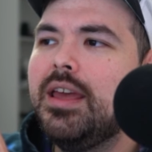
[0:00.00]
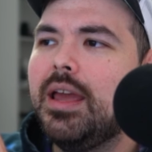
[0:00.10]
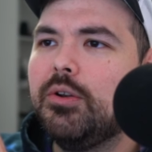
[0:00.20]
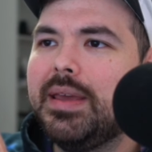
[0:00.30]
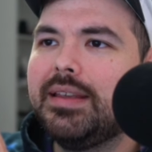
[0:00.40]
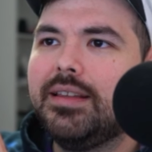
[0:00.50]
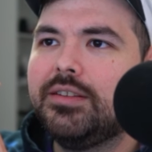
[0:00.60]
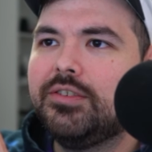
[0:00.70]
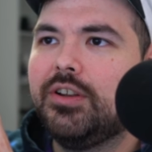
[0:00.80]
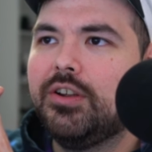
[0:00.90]
It would make
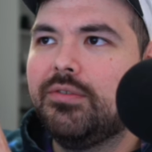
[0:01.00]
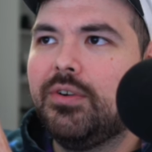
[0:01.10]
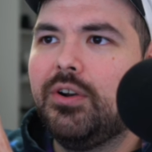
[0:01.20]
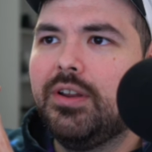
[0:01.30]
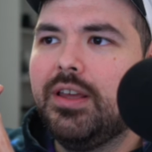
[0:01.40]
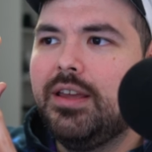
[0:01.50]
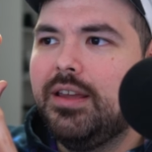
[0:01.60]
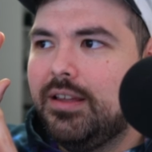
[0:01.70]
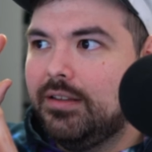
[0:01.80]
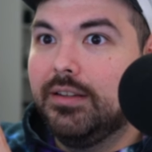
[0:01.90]
sense to convert
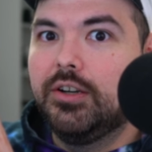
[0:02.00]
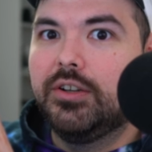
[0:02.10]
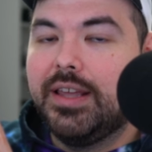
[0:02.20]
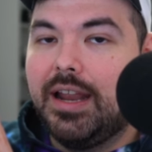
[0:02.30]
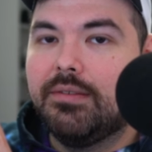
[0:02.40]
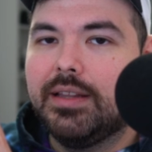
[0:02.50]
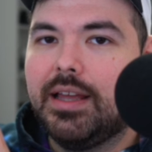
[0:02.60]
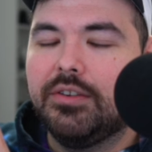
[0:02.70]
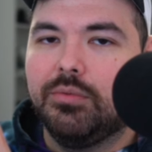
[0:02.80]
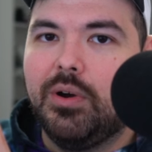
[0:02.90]
literally every
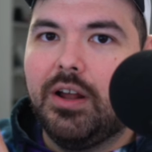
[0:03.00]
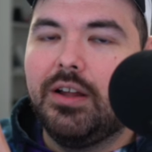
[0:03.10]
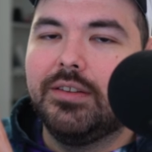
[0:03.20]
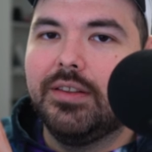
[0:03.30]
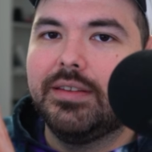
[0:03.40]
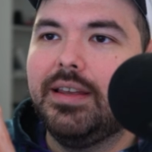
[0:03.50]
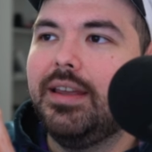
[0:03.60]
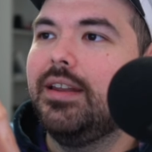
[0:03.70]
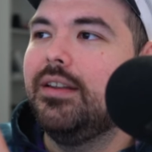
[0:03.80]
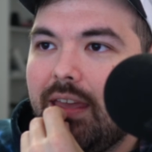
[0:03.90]
last one onto the
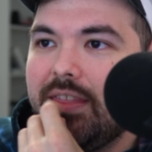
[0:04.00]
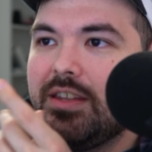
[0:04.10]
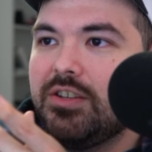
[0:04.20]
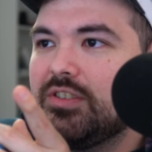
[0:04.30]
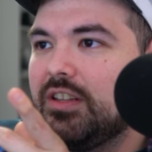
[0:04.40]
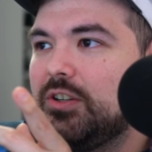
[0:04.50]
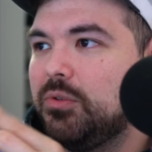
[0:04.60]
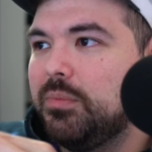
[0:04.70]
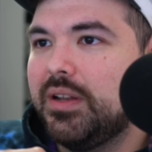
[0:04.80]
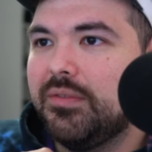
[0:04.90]
site. And then just a
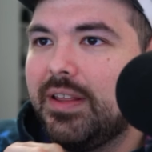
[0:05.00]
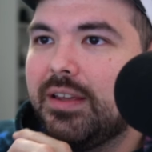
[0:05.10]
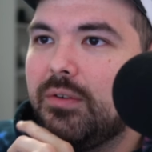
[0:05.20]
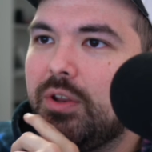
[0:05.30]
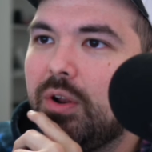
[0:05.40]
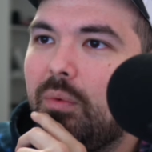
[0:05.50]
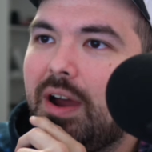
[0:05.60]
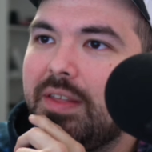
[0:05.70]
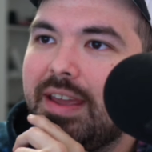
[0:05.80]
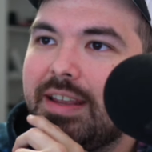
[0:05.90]
little bit of, like, you know,
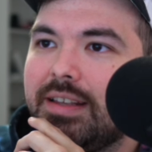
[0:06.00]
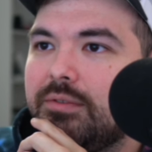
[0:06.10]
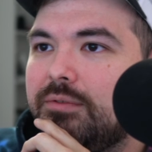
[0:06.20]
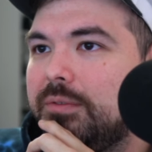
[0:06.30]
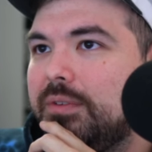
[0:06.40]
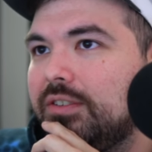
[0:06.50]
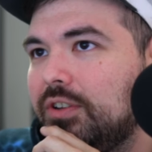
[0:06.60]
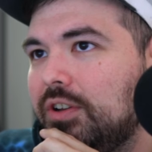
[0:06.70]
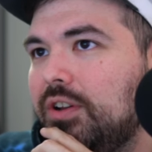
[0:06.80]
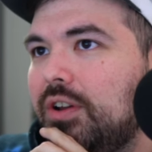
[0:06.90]
why the A750 is
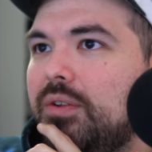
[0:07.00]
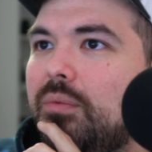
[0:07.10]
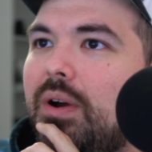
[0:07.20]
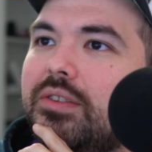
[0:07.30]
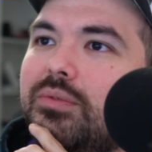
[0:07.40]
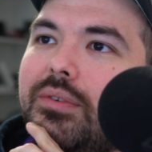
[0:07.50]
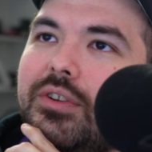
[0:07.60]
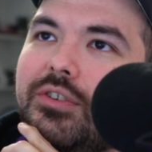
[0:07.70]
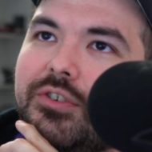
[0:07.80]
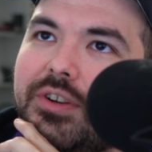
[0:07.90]
good, why the
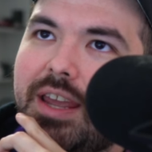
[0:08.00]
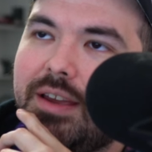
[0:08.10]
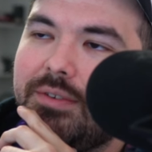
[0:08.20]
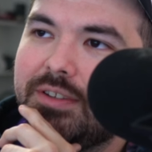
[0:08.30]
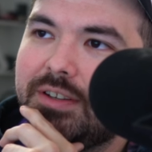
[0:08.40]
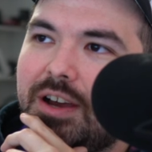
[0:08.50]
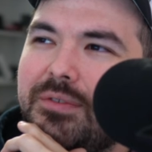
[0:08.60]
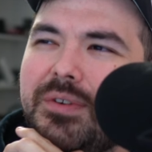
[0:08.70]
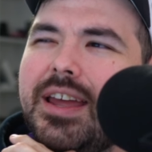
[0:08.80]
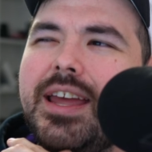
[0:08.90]
12600KF is
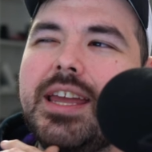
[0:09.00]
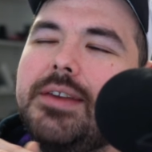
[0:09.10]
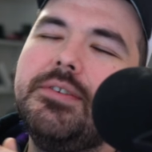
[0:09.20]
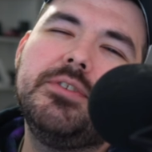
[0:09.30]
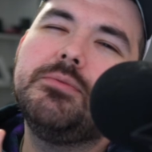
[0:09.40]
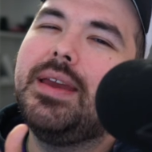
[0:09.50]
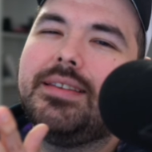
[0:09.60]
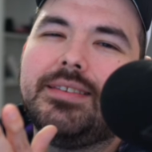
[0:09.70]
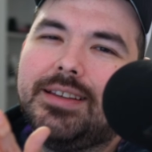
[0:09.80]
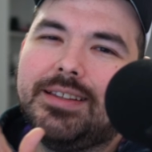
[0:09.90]
enough. Even if it's
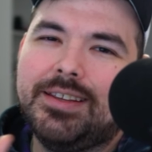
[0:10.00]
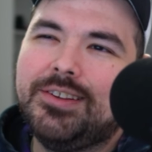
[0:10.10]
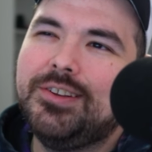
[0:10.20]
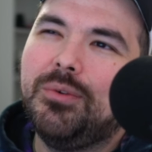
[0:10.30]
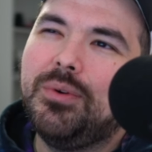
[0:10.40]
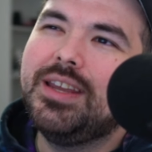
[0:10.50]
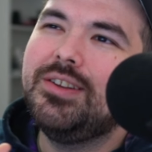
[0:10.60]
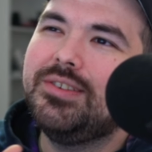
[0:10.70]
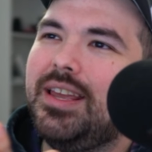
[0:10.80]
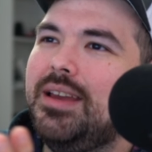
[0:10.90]
basic, like, you know, what can
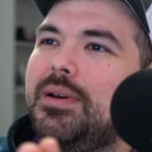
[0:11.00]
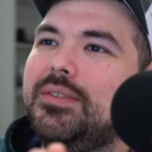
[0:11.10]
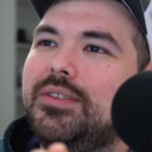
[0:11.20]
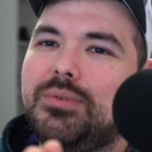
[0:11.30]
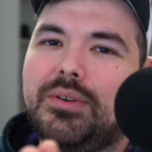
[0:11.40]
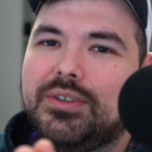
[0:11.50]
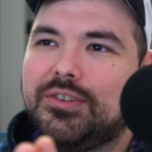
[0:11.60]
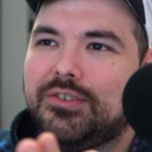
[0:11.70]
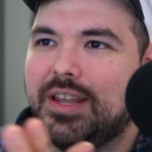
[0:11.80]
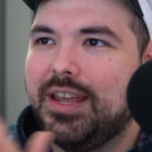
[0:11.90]
you say about the
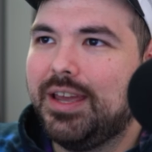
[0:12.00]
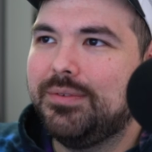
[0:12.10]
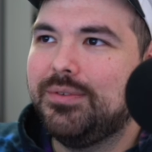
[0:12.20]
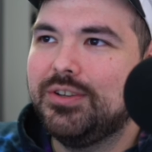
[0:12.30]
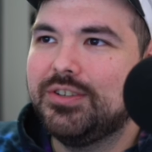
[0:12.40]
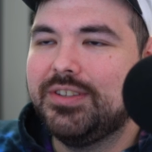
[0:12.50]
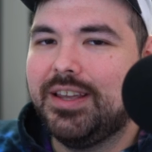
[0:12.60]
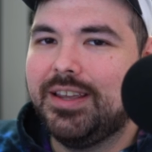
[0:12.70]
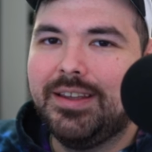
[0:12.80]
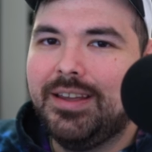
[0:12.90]
12600KF? You can just
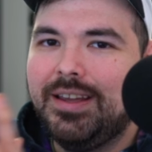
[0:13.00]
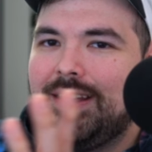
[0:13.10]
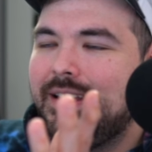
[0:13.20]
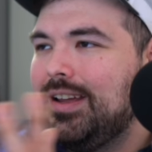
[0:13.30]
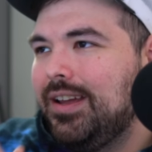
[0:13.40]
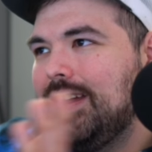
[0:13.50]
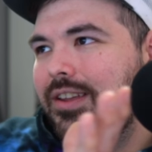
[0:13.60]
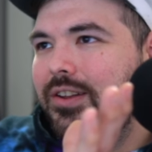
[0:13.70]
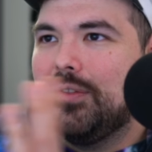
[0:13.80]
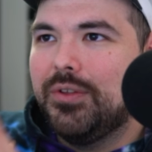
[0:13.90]
say,
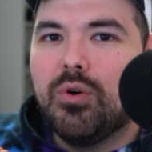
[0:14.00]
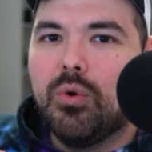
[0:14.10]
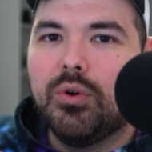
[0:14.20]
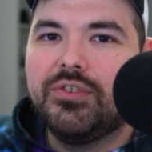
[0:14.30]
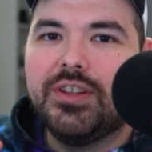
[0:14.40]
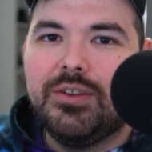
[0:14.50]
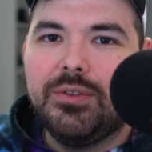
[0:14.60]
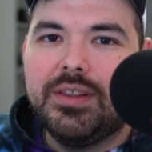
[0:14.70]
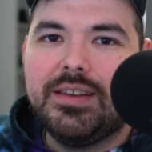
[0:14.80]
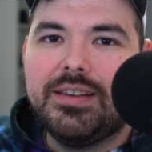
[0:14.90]
you know, the cores can do
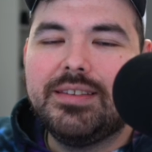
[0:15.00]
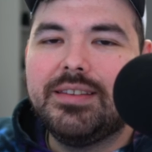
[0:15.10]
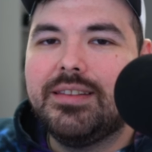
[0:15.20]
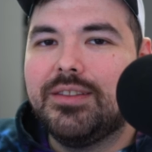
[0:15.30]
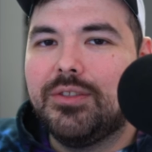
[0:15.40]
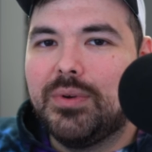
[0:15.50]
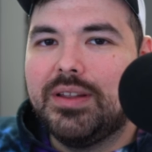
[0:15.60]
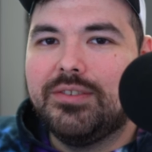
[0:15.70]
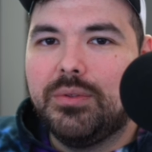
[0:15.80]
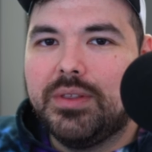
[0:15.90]
this, the
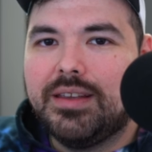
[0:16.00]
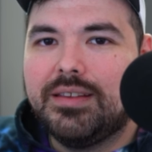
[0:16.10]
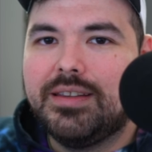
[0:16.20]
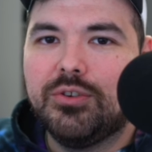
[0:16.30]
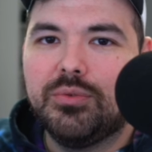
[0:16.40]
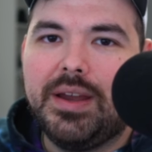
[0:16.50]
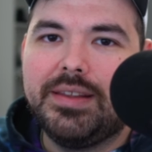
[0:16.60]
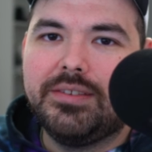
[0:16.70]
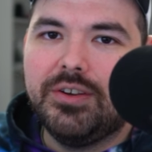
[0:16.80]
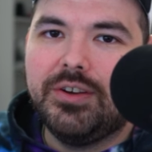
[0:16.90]
threads do this, here's why
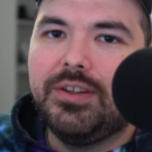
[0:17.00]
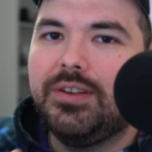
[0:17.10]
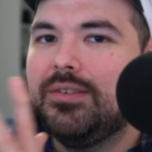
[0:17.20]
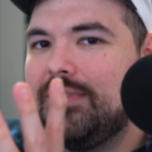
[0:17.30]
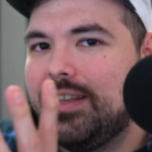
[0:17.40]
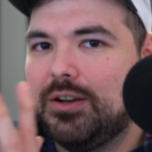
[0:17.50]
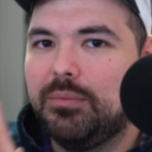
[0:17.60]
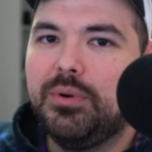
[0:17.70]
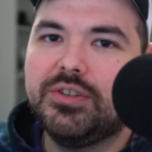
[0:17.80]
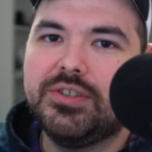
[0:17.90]
it's good, it'll
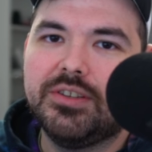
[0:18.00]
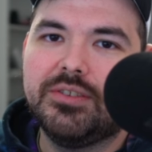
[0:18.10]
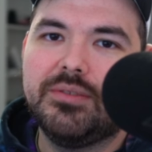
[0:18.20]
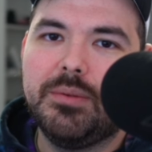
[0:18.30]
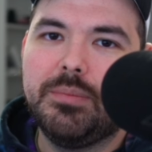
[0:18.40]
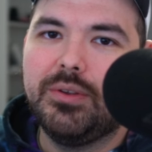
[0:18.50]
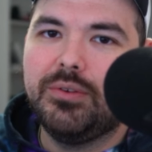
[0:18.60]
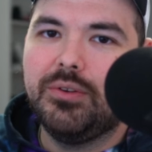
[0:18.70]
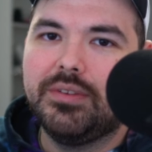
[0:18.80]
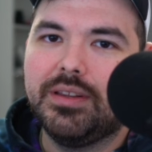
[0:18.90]
push this CPU
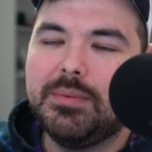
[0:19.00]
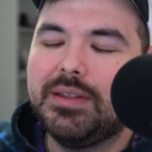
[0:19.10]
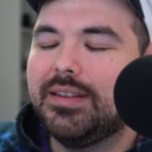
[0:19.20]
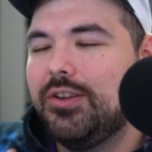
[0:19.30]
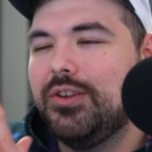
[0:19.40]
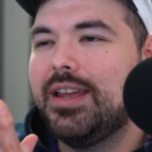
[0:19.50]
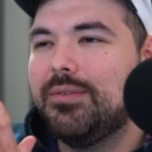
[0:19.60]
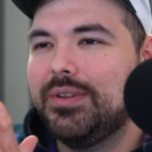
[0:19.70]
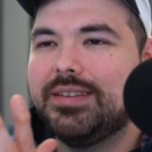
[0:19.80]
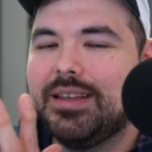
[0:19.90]
to its limits. I know you can't
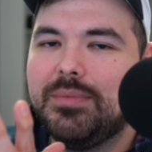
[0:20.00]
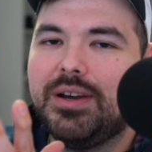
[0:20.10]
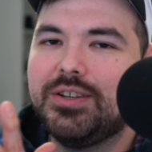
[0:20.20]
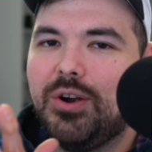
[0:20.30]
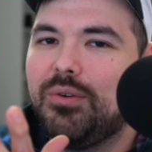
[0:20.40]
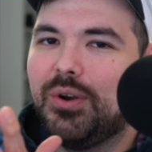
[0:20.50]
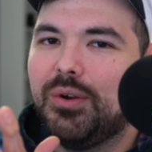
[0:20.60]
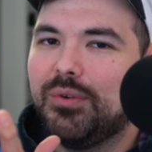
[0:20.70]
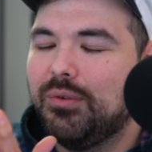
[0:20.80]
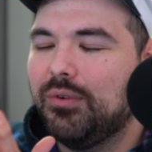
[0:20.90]
really say much over and
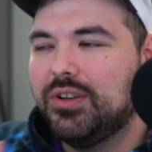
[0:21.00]
over and over.